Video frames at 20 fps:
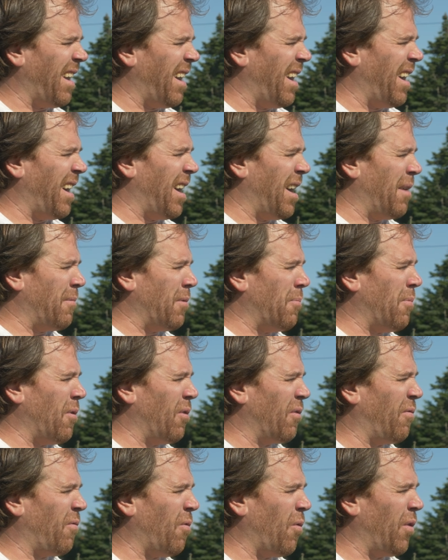I'm
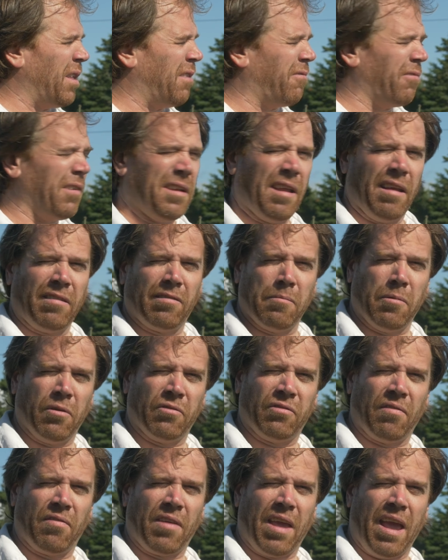about 43
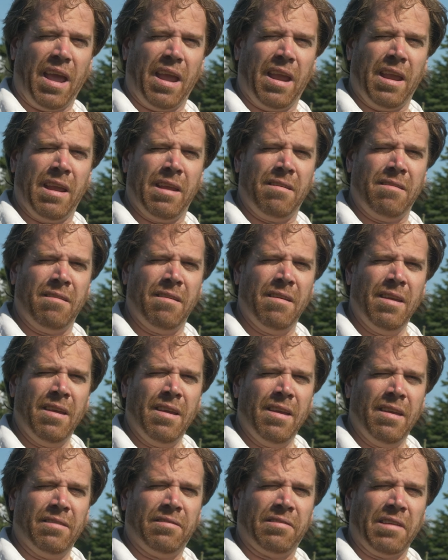decibels of gain
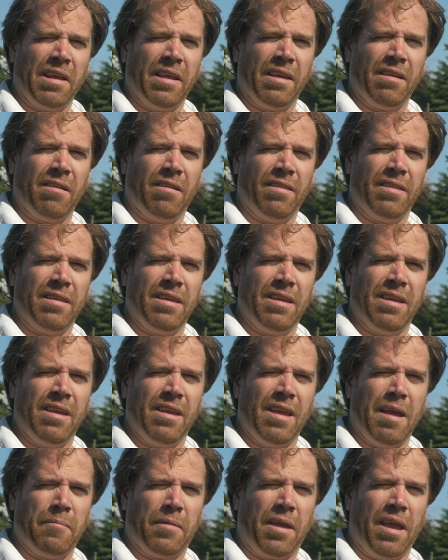setting on
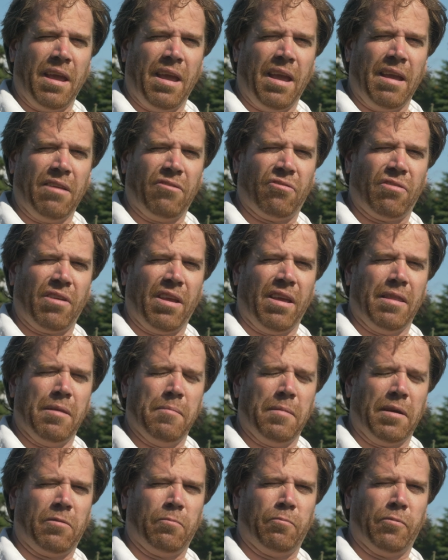the MKH and the
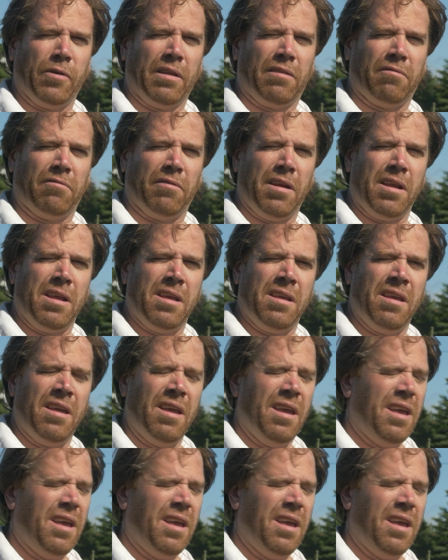MixPre 3,